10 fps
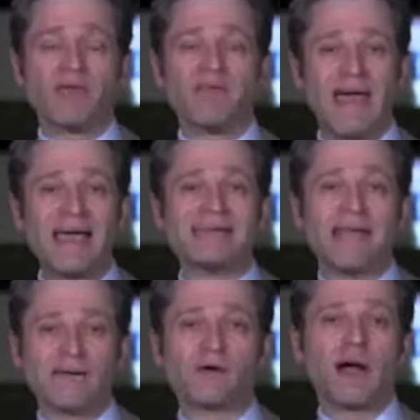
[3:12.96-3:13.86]
That
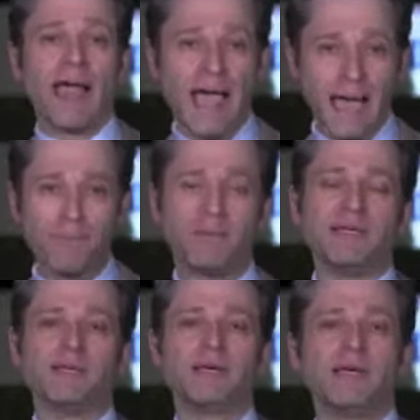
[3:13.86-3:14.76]
never
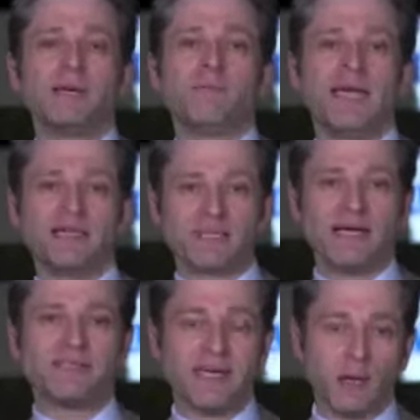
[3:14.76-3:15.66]
happened,
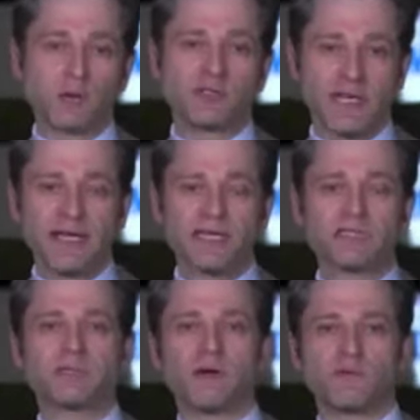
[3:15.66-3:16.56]
Manti Teo says.